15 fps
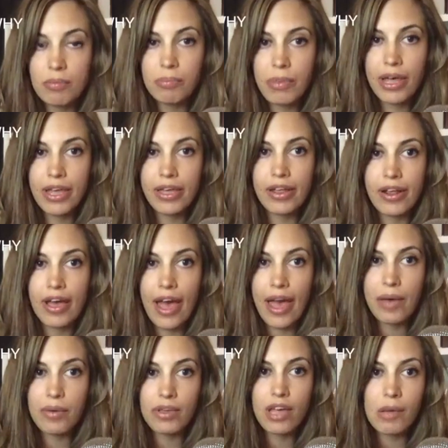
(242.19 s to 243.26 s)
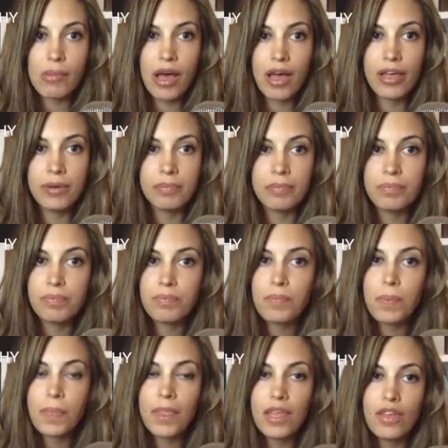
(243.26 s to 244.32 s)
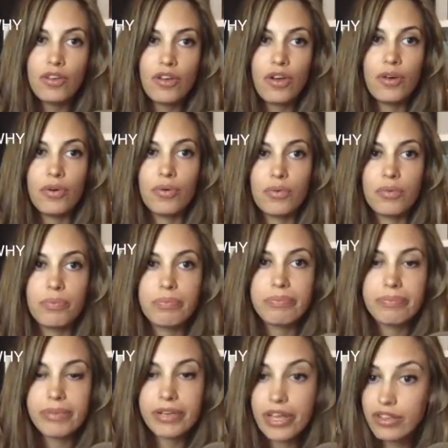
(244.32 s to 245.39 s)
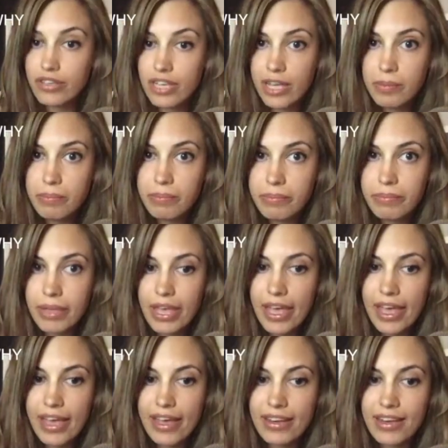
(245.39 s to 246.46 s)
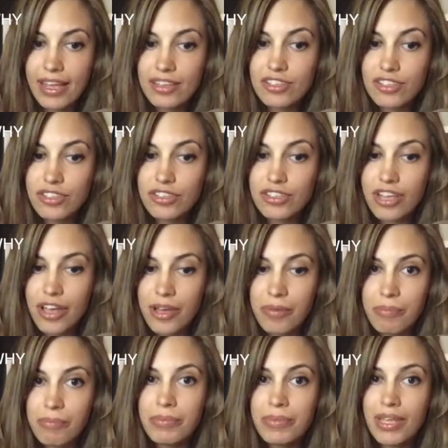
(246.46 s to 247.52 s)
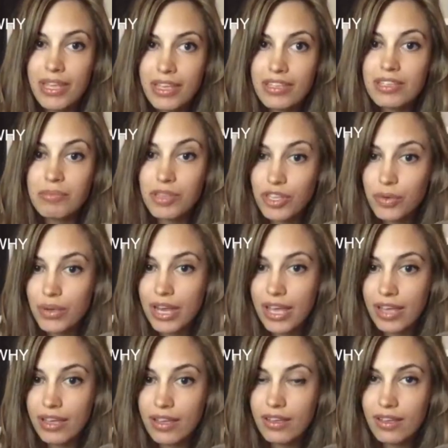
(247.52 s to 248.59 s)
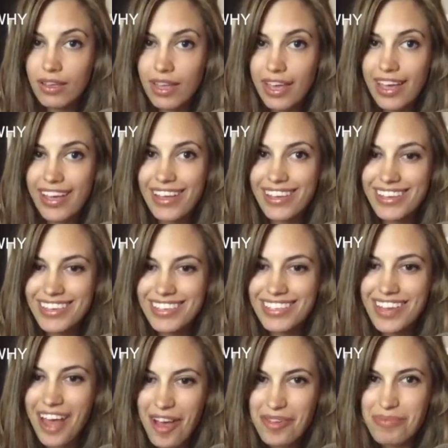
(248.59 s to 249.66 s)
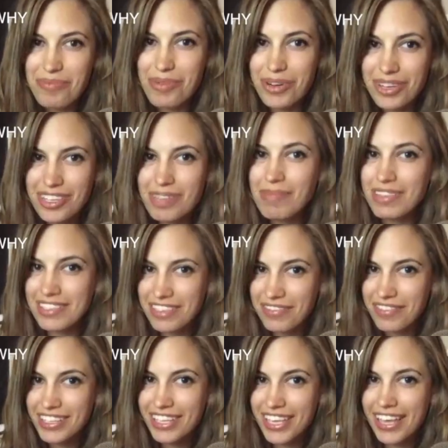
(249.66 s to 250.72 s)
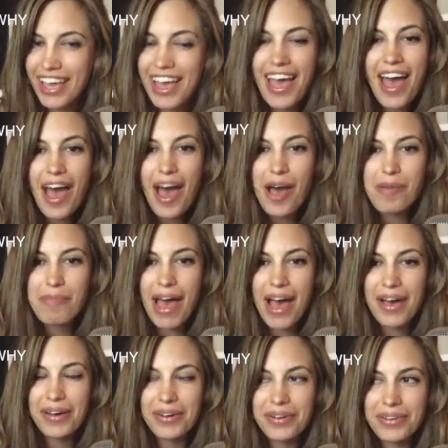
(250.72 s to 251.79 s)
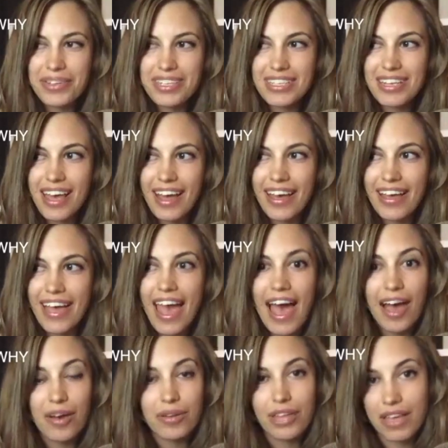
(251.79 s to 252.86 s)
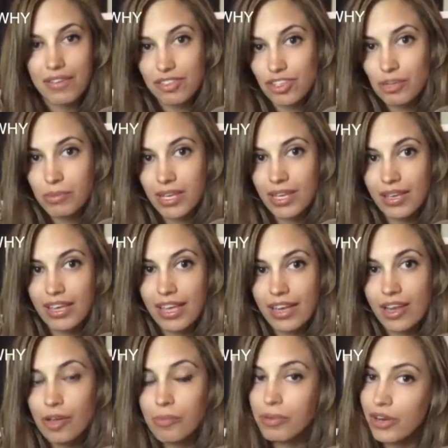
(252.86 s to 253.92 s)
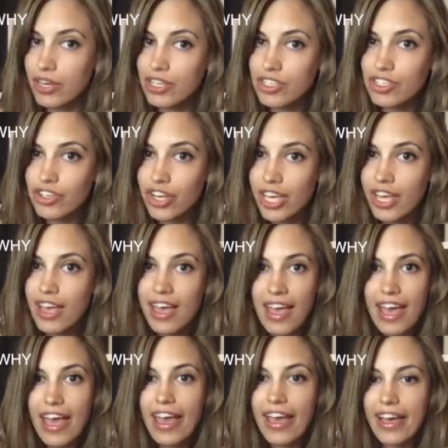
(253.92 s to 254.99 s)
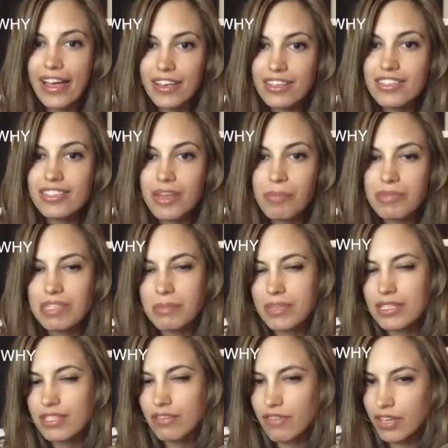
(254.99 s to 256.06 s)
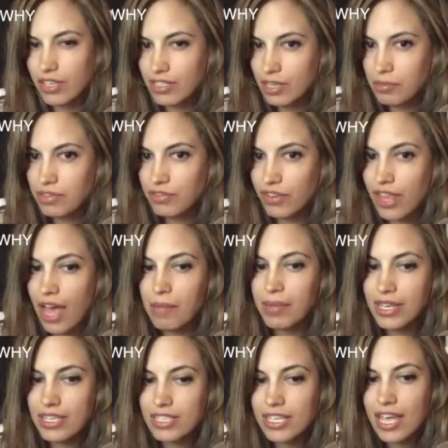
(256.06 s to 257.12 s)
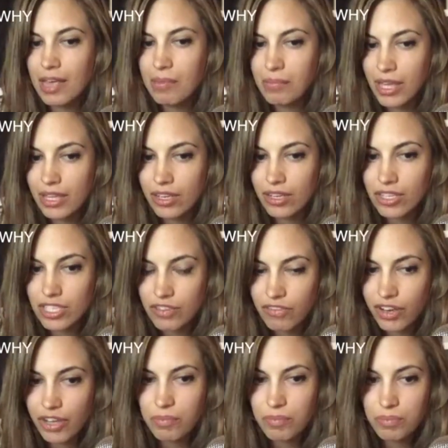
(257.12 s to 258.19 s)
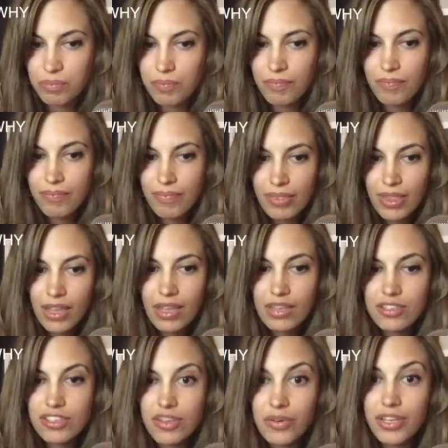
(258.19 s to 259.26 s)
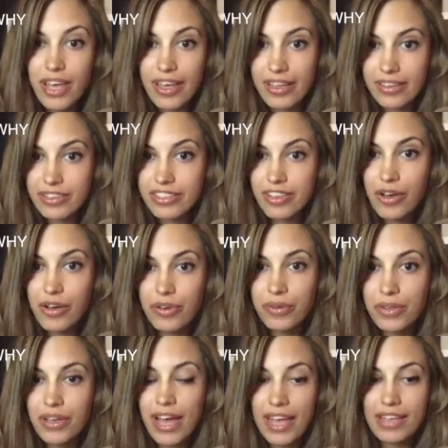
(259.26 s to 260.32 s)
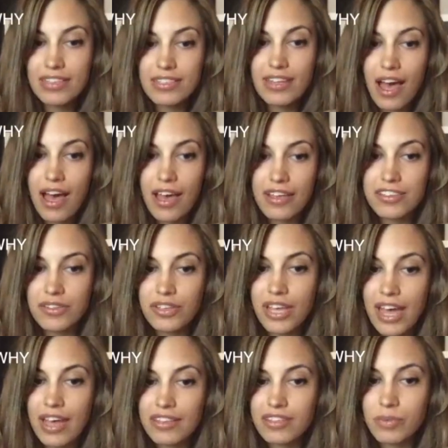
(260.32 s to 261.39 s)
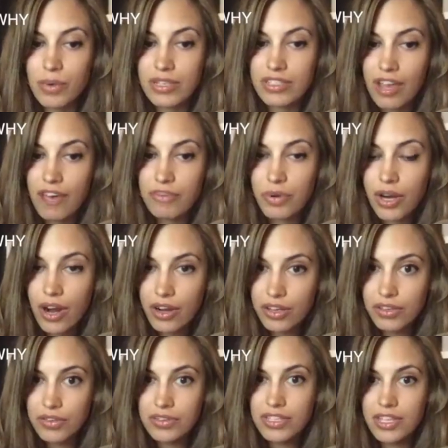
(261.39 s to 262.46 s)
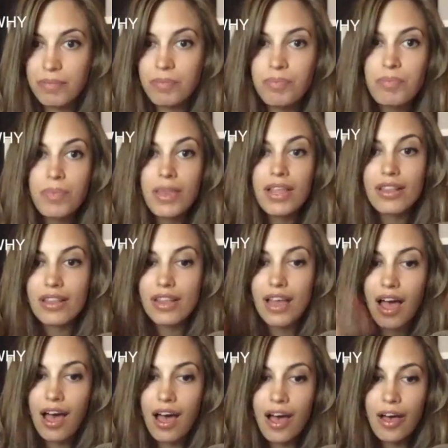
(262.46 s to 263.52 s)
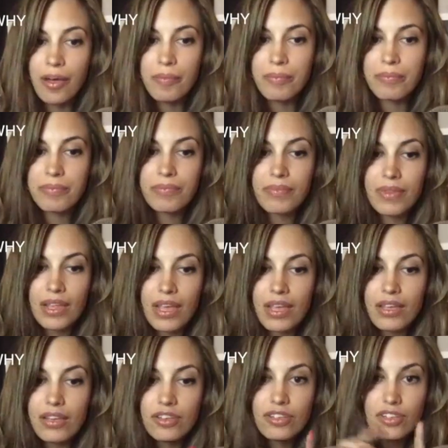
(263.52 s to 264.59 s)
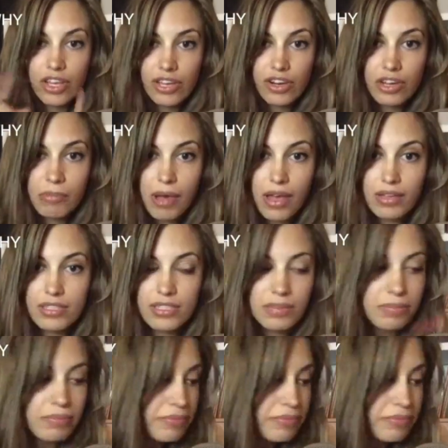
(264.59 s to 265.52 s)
But I will come on, another time and answer some Q&A and talk more specifically about how live streaming can help your industry and some specific tips for that, because it can be a little different. Sonia, so you guys, Sonia asked what software are you using? Check your inbox.